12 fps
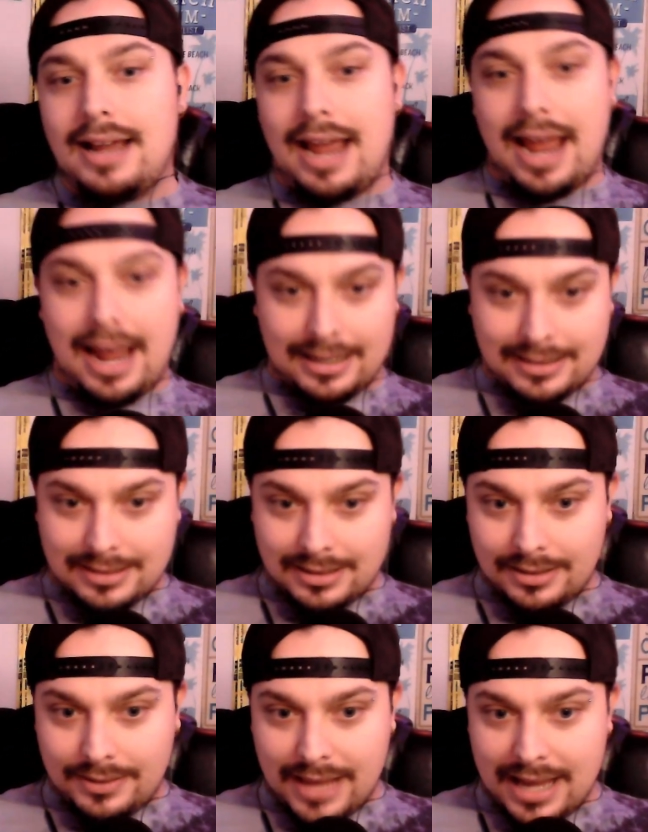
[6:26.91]
and
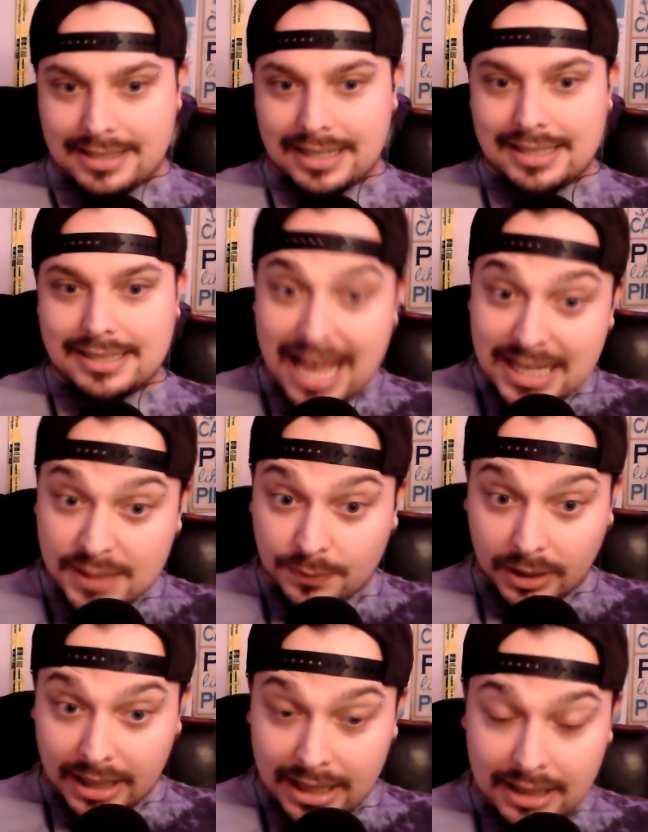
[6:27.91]
they
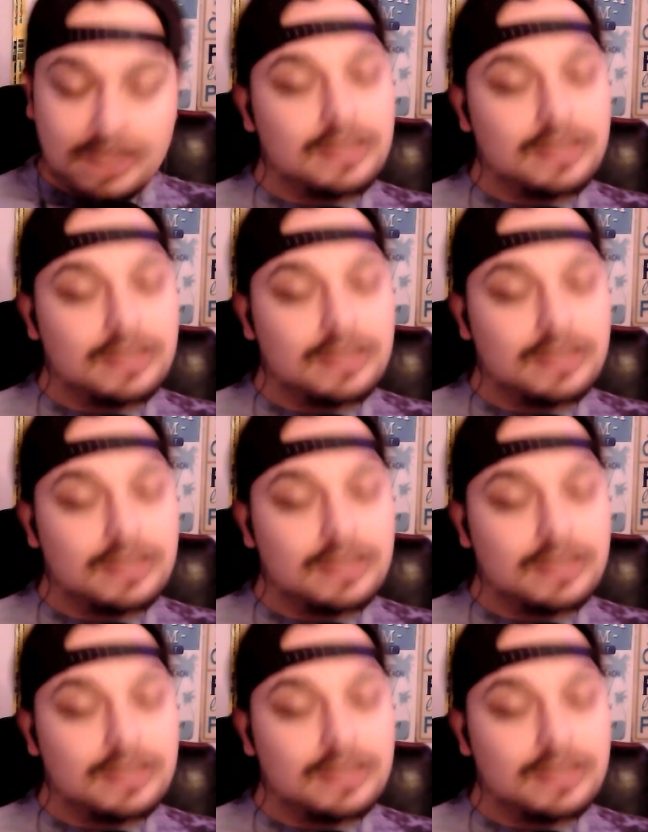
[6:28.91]
successfully